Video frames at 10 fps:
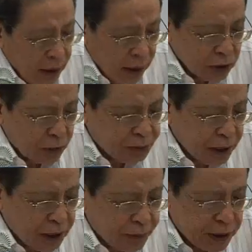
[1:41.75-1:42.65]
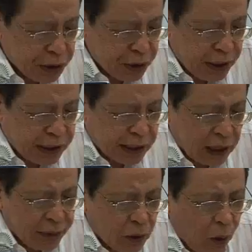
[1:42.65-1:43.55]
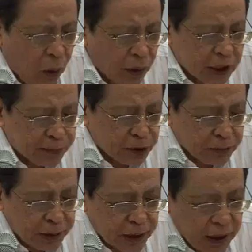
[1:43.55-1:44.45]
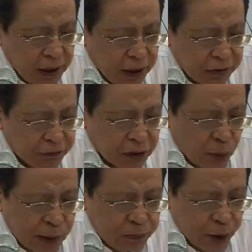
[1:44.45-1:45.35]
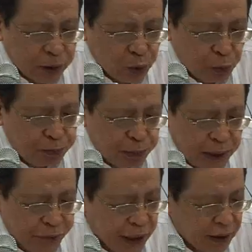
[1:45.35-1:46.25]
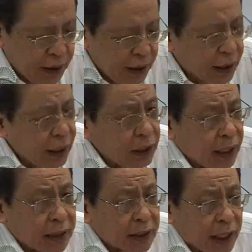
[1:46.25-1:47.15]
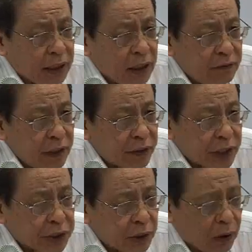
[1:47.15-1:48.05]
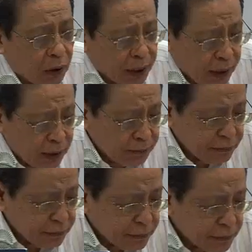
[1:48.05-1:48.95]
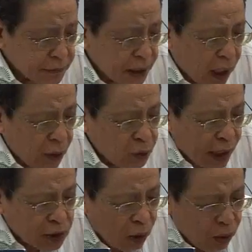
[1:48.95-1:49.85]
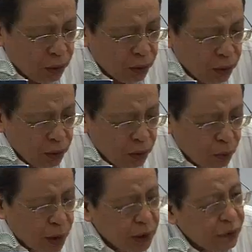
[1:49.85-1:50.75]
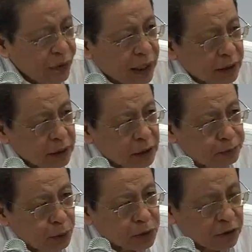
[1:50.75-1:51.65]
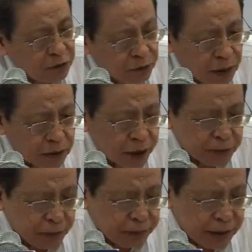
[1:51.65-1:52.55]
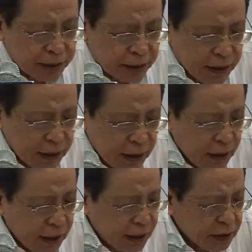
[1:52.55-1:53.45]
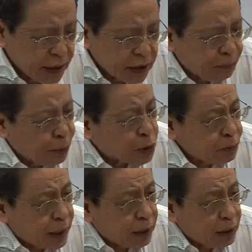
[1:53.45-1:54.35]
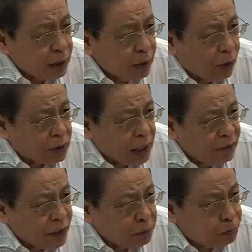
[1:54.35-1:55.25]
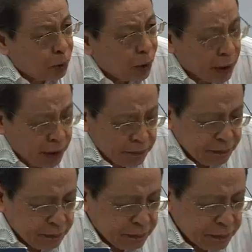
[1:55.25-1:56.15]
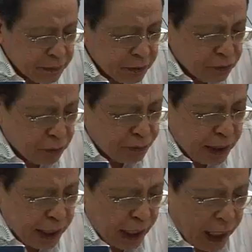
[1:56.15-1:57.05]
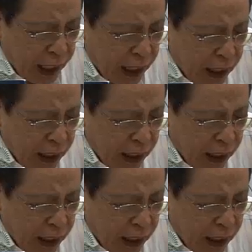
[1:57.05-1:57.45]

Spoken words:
adopting a position disclaiming all responsibility for the 1.2 billion ringgit KDSN variation order. I want to ask Ong whether he regarded the post of Transport Minister as just a postman or delivery boy for PKA,